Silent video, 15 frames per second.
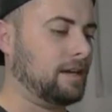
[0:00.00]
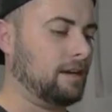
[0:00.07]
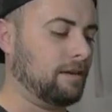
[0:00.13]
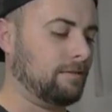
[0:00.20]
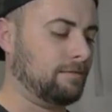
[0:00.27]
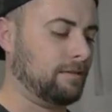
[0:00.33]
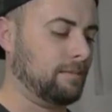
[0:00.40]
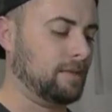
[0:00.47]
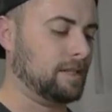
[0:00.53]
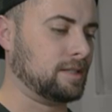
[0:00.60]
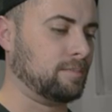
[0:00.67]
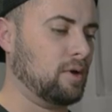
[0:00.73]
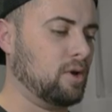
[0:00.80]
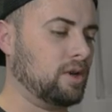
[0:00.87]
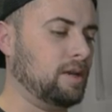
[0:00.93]
here from
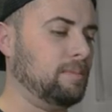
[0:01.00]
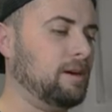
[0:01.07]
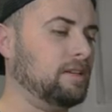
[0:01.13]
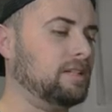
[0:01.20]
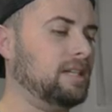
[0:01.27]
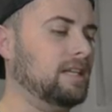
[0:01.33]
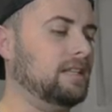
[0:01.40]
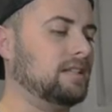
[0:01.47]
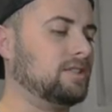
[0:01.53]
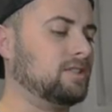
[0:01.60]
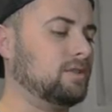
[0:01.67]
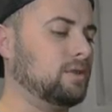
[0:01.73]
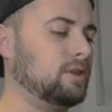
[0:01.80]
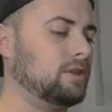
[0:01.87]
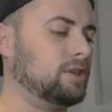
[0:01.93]
this Pokeball tin, the
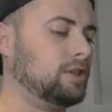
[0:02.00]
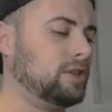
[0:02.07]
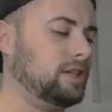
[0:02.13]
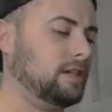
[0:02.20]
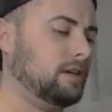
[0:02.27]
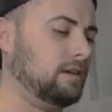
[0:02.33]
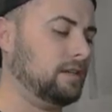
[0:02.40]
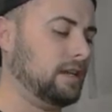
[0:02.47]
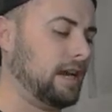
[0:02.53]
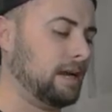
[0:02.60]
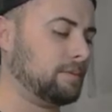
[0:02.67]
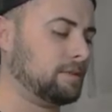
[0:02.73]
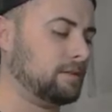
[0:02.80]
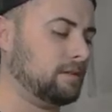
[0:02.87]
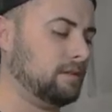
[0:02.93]
Sword and Shield.
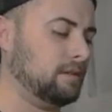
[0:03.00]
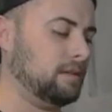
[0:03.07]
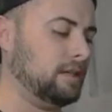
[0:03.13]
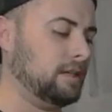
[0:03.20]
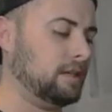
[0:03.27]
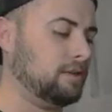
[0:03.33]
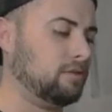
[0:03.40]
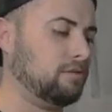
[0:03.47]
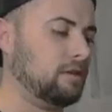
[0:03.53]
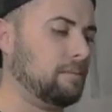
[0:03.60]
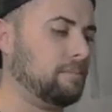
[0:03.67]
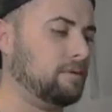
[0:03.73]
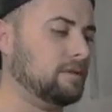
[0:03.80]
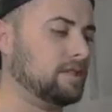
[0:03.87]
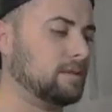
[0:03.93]
Absolutely
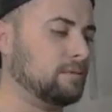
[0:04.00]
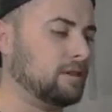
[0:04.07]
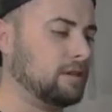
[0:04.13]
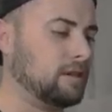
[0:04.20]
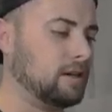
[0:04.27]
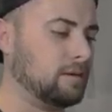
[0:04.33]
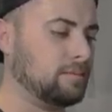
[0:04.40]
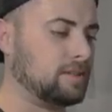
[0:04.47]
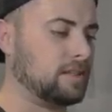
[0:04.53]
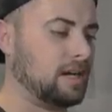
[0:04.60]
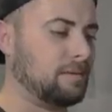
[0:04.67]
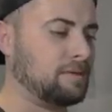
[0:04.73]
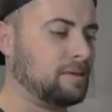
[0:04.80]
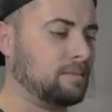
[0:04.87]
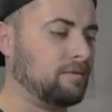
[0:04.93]
crumpled. Someone curb
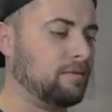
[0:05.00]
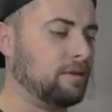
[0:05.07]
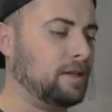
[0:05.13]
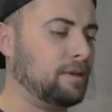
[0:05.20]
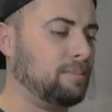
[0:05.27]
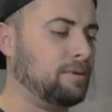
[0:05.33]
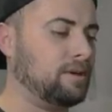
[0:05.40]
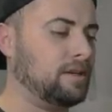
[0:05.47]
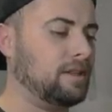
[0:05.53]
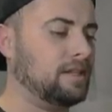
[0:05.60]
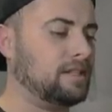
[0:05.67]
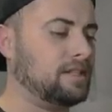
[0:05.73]
stomped it before they put it in the